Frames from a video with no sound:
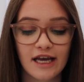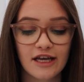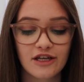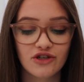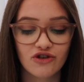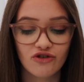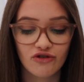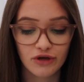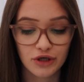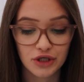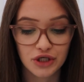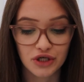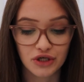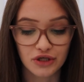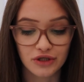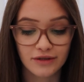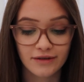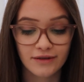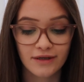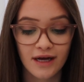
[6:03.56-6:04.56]
is
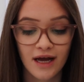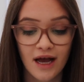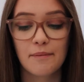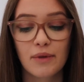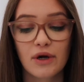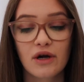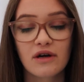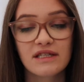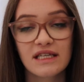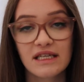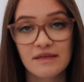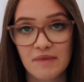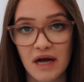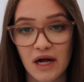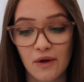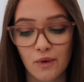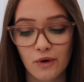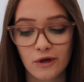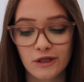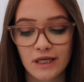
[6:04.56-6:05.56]
crucial because its
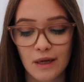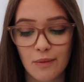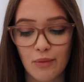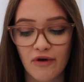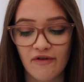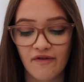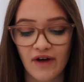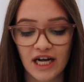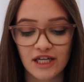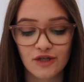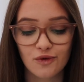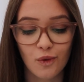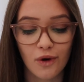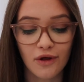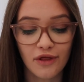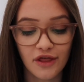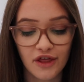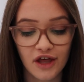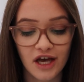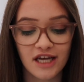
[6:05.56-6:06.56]
meltwater provides
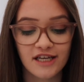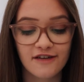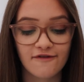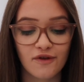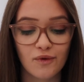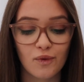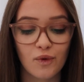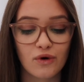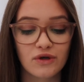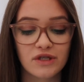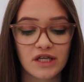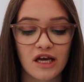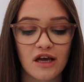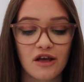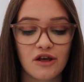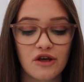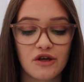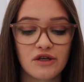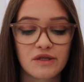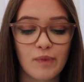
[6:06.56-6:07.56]
1/3 of the water
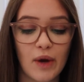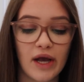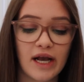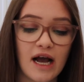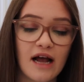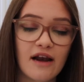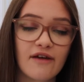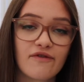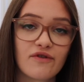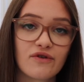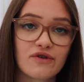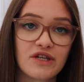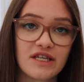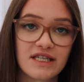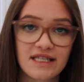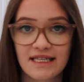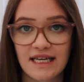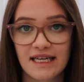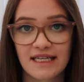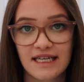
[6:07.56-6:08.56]
used by California's
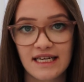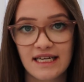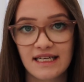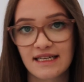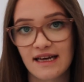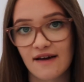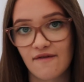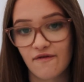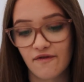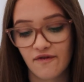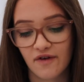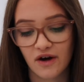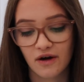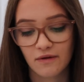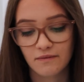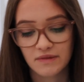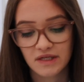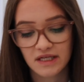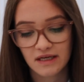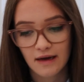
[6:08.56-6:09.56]
cities and
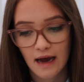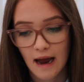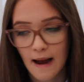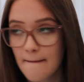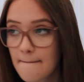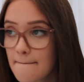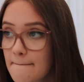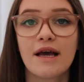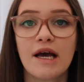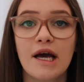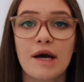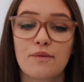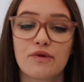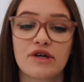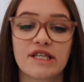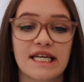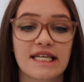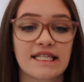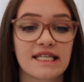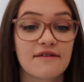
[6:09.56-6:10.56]
farms.
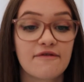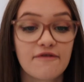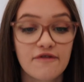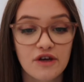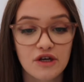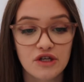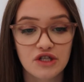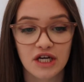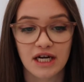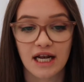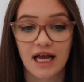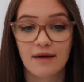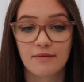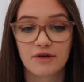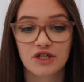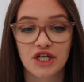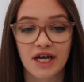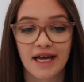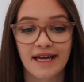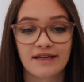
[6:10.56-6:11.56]
Predicting future
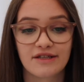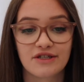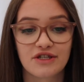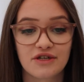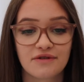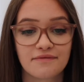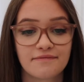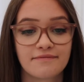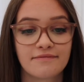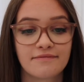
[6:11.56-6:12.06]
climate change.